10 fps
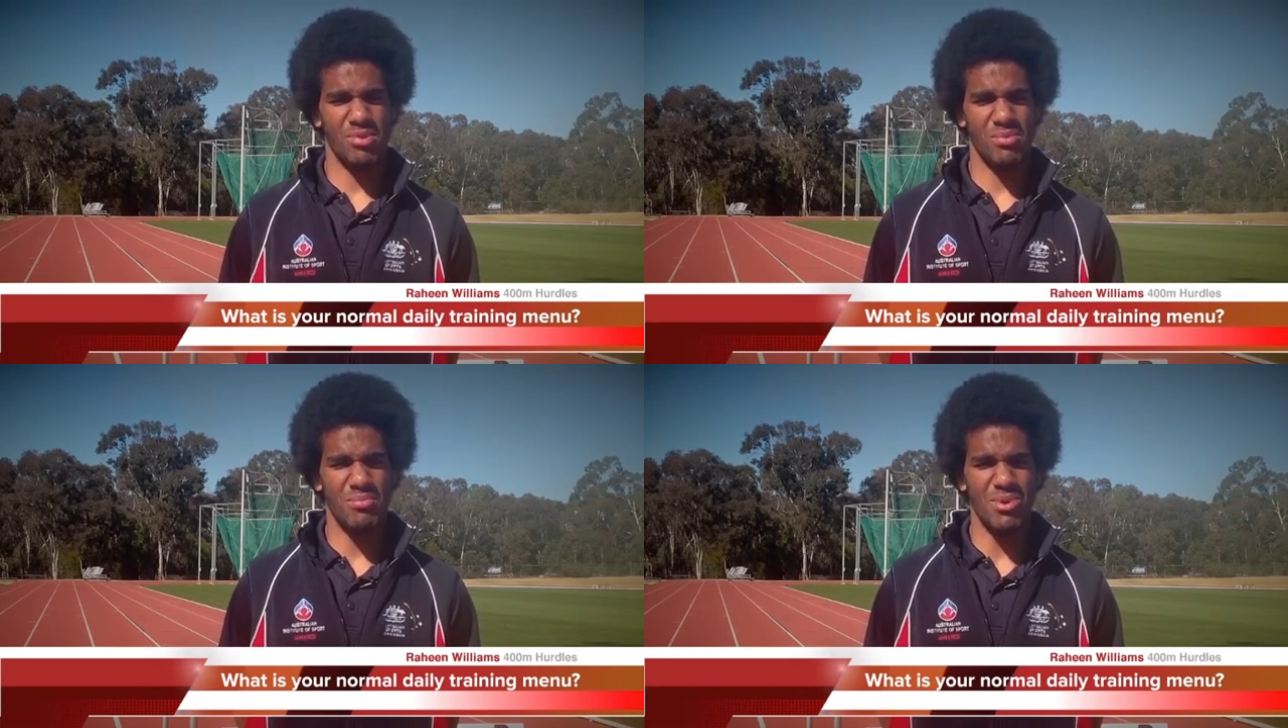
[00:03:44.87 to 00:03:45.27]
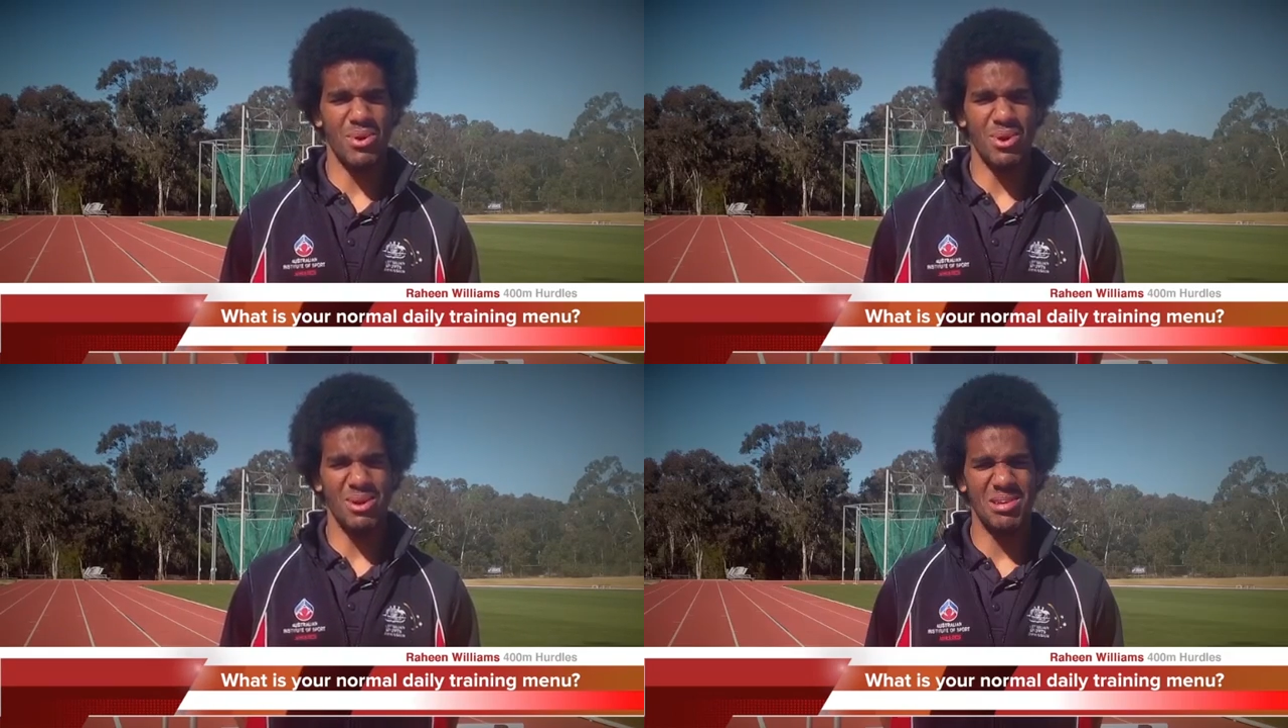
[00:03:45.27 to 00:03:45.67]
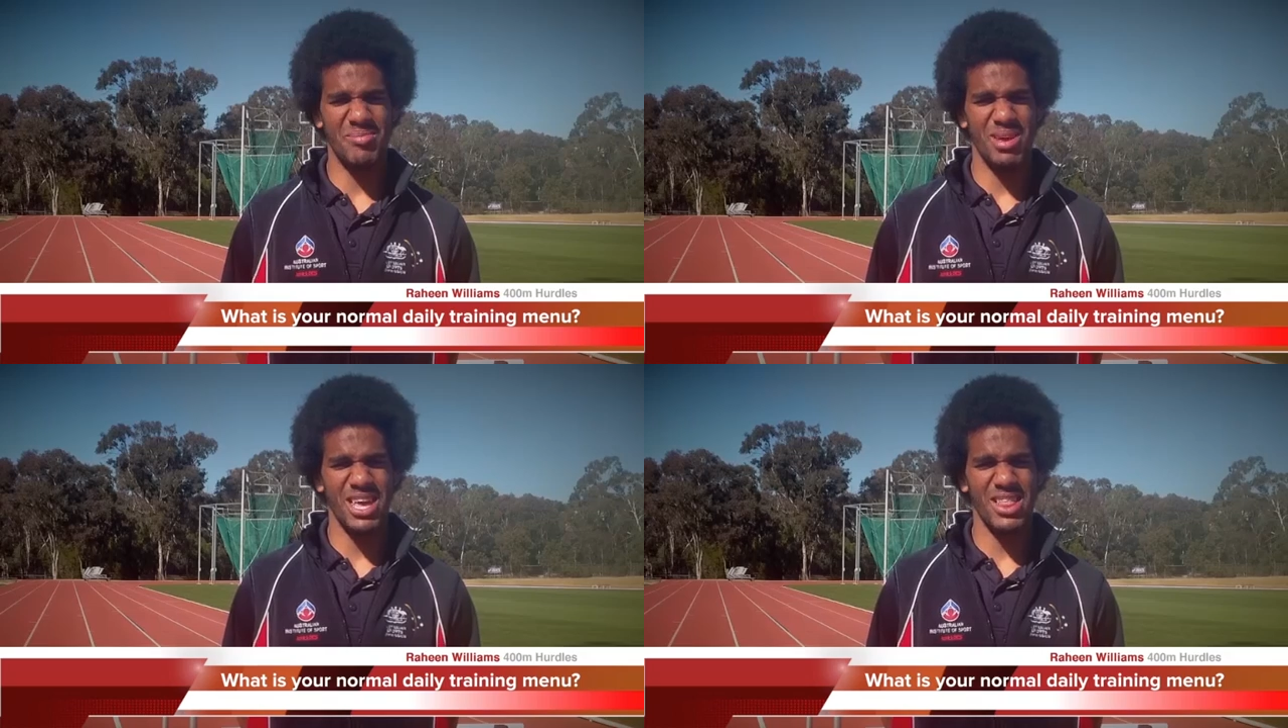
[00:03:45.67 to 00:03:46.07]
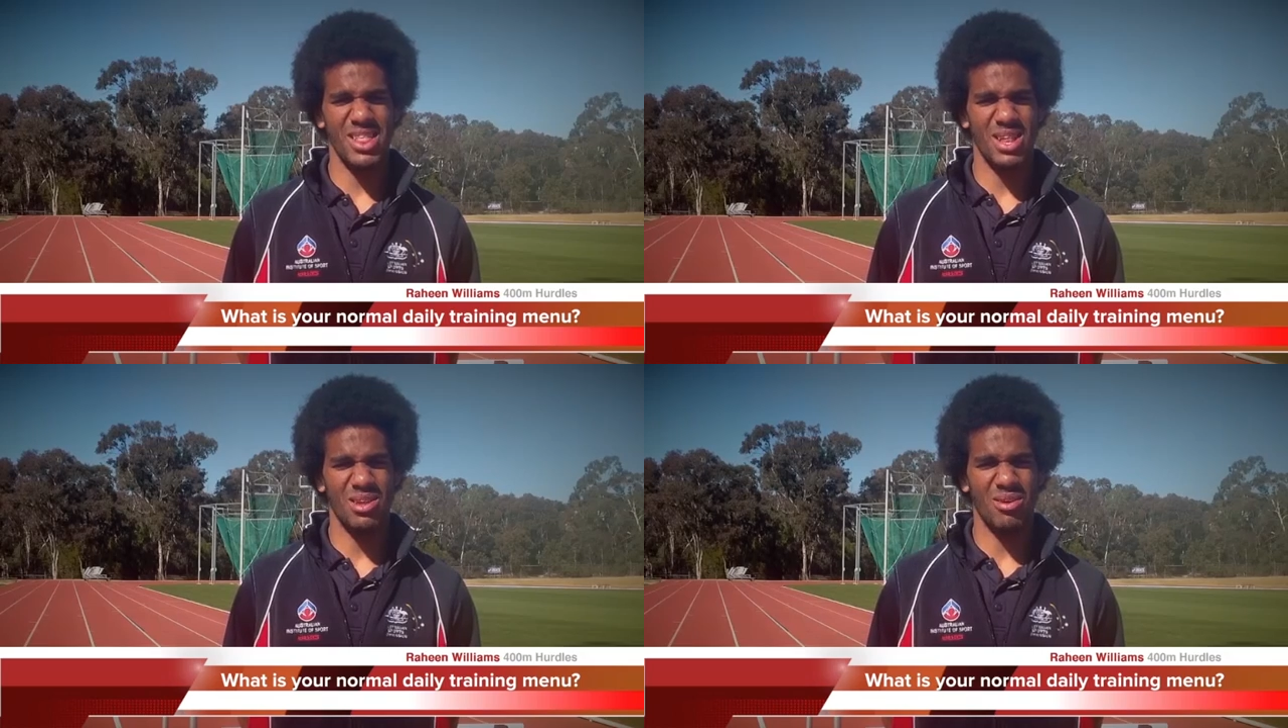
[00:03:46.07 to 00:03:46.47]
probably some more meat,
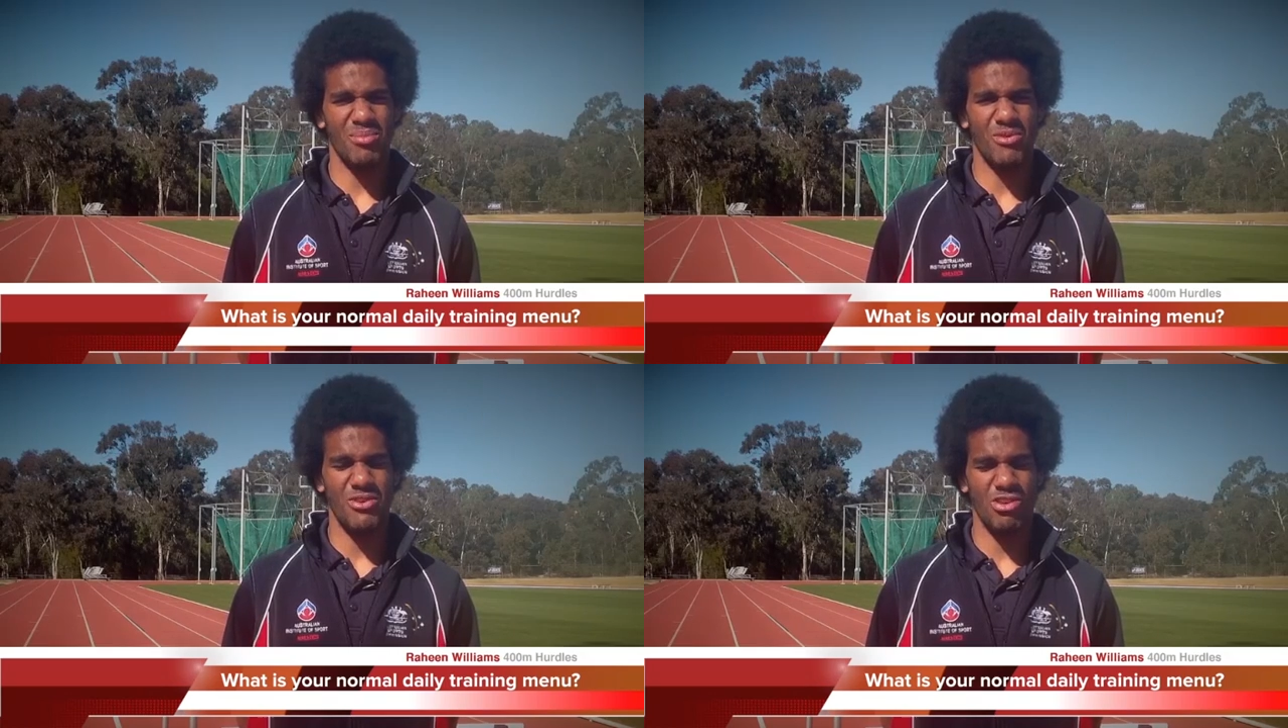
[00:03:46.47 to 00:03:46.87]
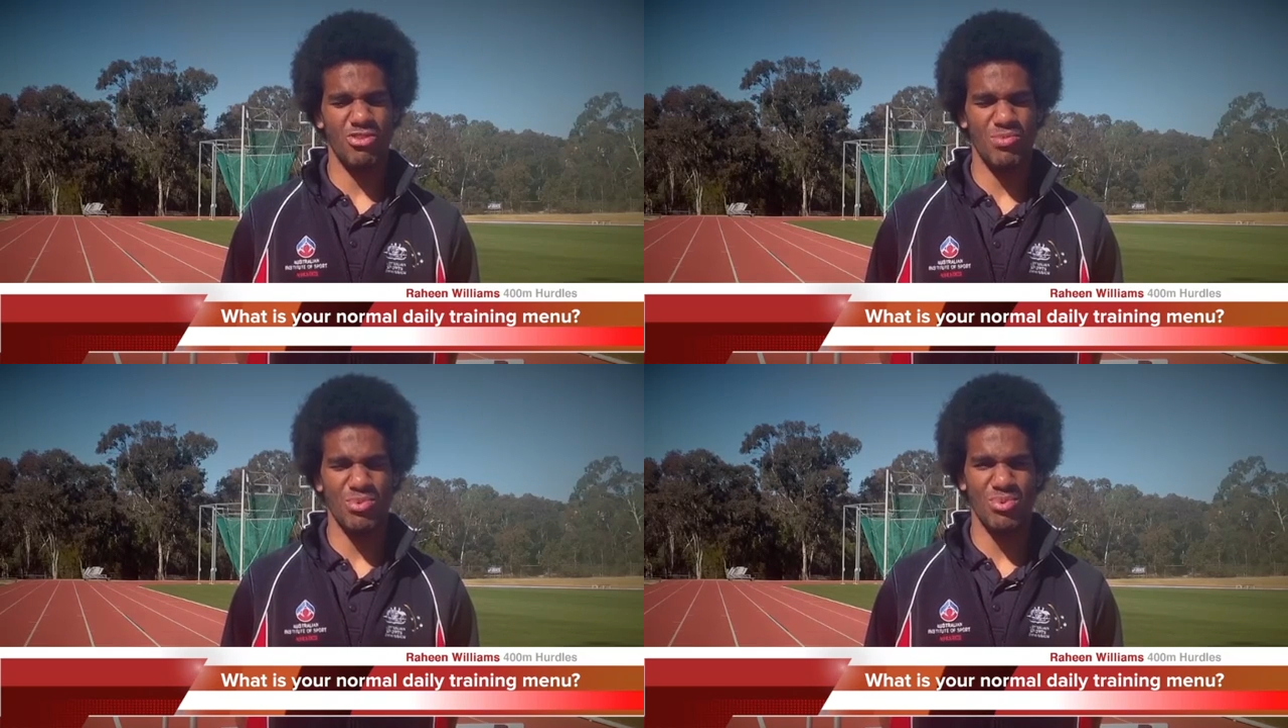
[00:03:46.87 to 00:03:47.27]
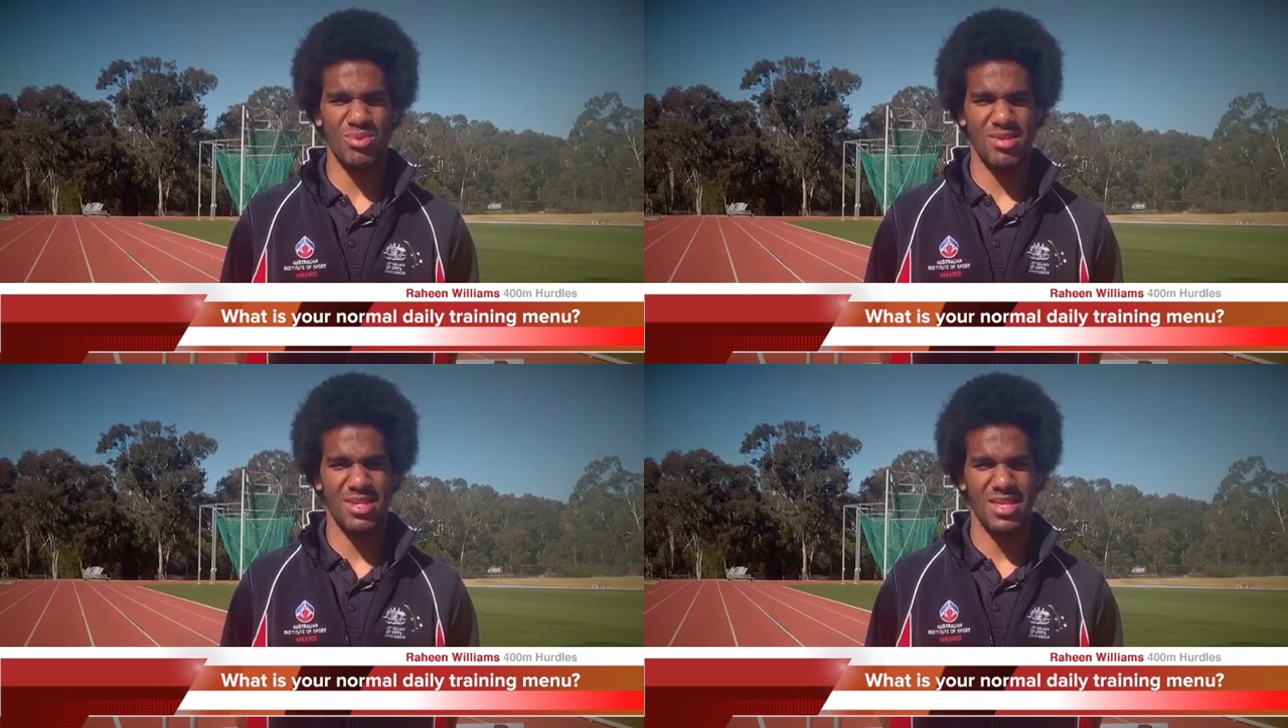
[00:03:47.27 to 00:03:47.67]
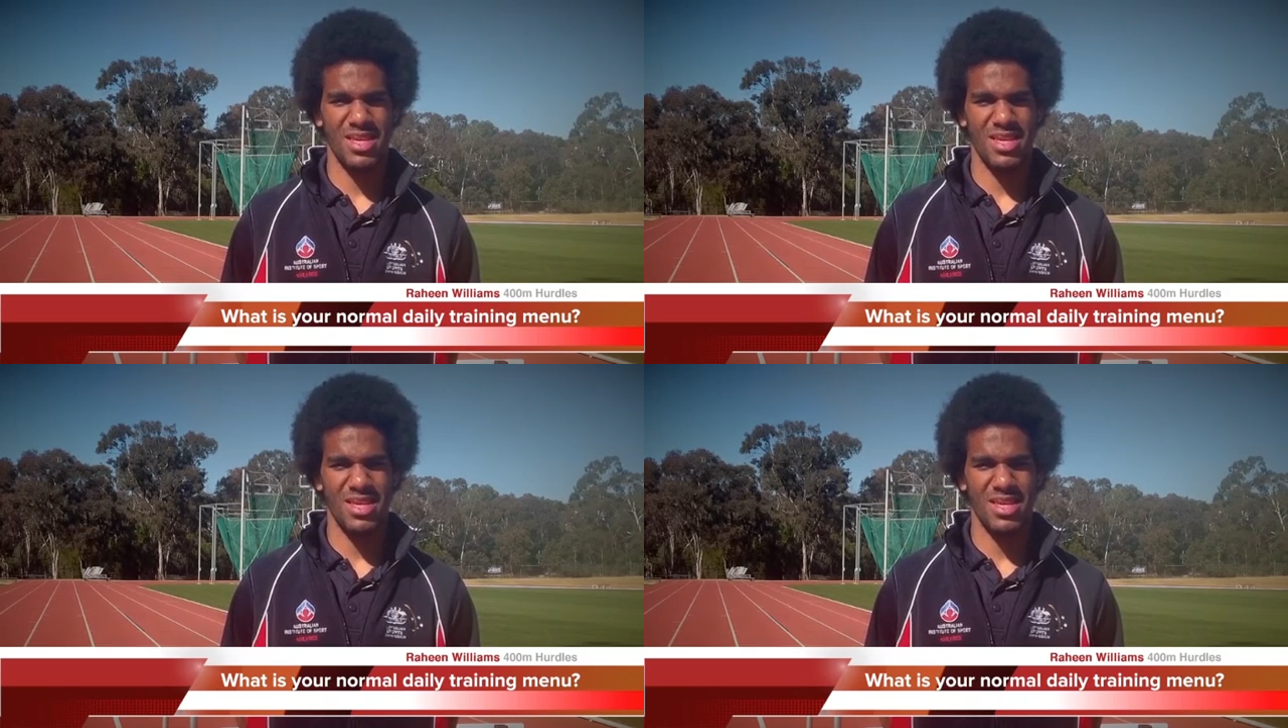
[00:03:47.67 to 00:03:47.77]
a lot more vegetables,